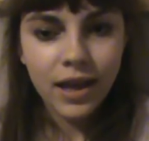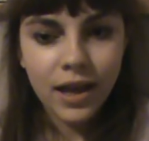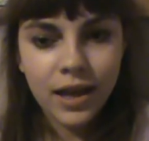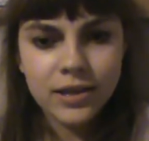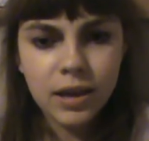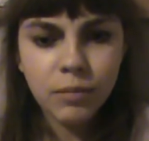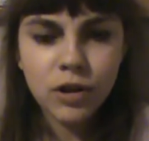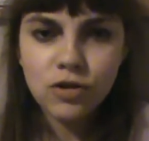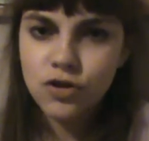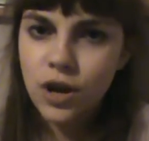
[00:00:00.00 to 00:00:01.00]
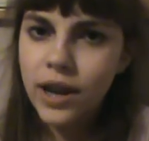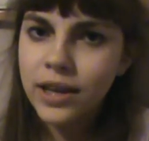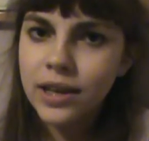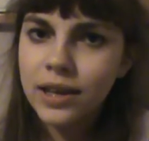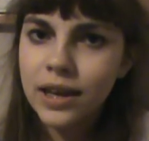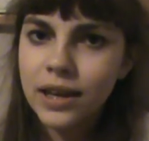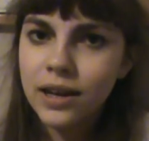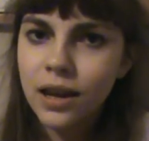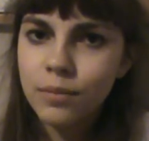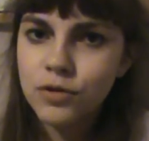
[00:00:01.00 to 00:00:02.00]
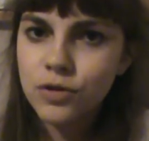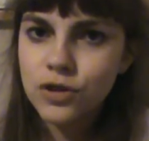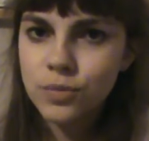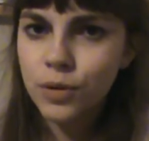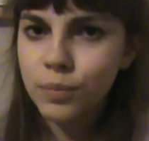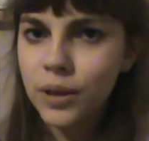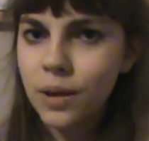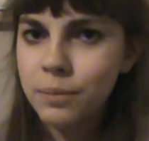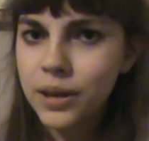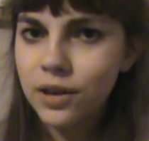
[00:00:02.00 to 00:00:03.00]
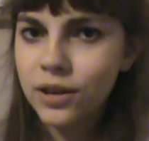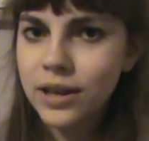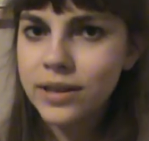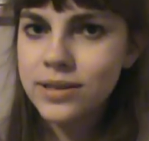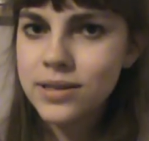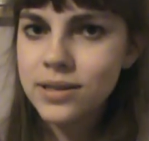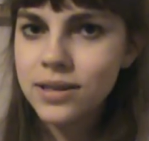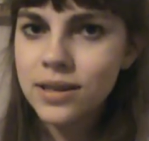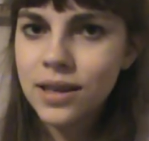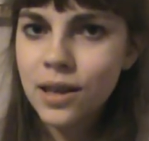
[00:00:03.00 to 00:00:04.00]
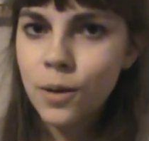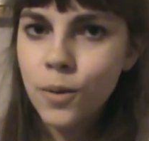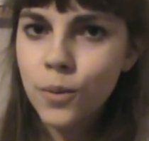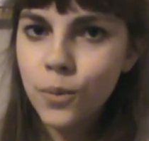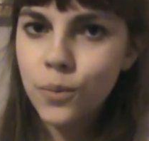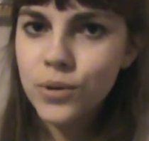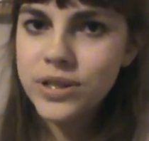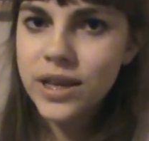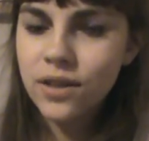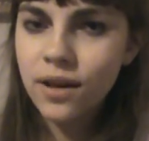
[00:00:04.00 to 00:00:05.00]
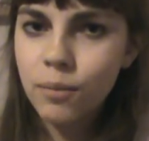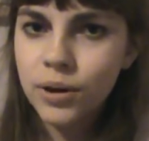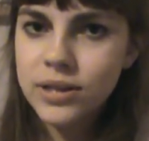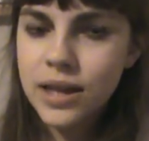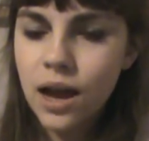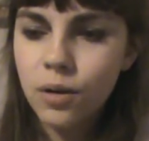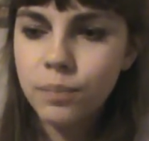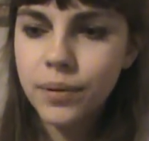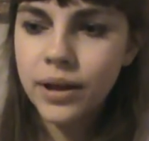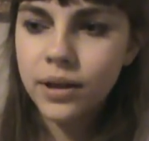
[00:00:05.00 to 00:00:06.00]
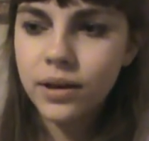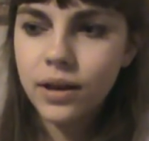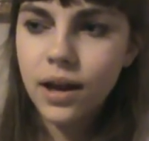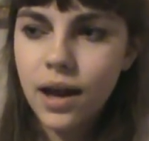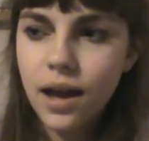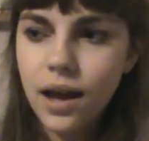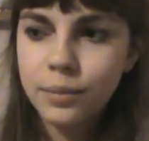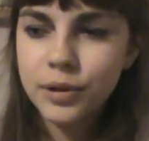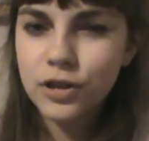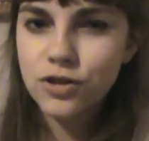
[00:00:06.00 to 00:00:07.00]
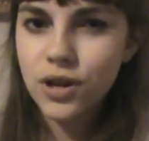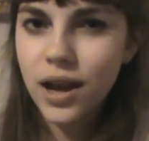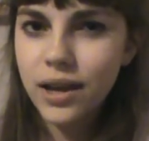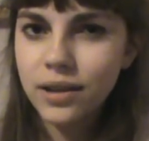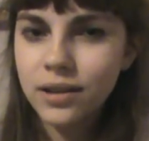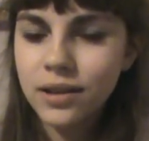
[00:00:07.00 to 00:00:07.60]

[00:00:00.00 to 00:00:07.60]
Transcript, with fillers: And I'm going to try and get um, dirigible plum earrings. We'll see how that works out, but I'm going to try.